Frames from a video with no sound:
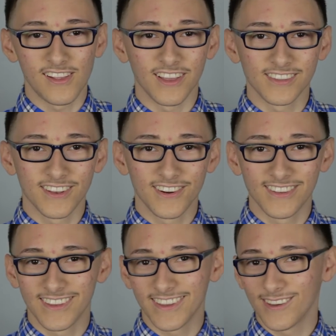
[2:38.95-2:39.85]
Like,
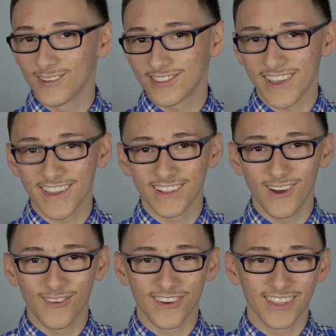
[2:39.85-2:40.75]
literally, it was taking
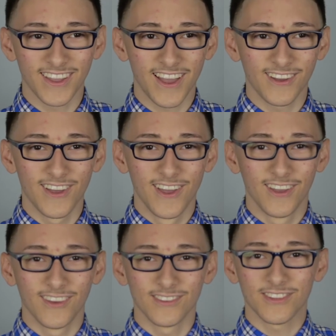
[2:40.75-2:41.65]
over. Like,
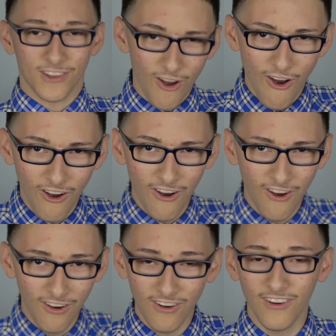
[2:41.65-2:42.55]
Like,
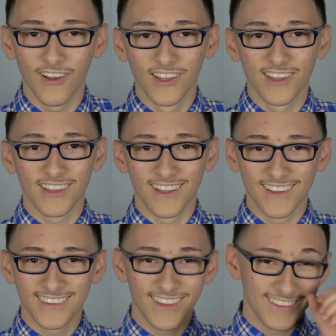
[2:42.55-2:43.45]
I
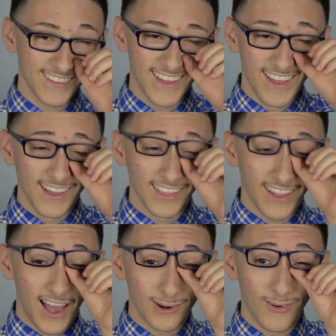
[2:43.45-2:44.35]

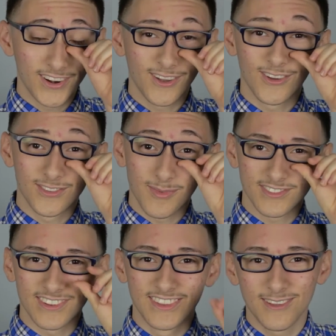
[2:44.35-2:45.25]
don't want to go too
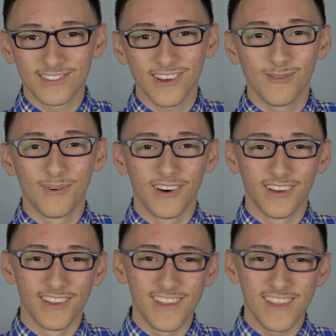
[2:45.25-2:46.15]
much in detail,
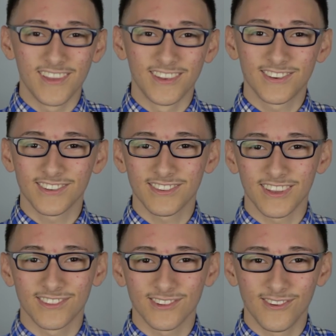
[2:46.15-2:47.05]
but it's just,
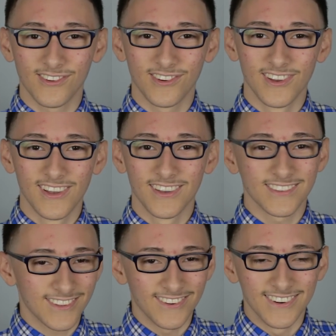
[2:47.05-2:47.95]
like, so,
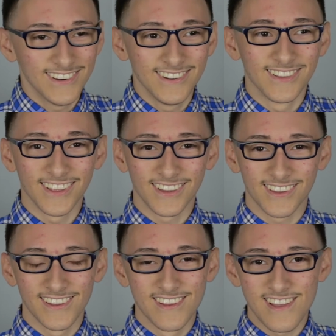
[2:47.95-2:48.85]
like...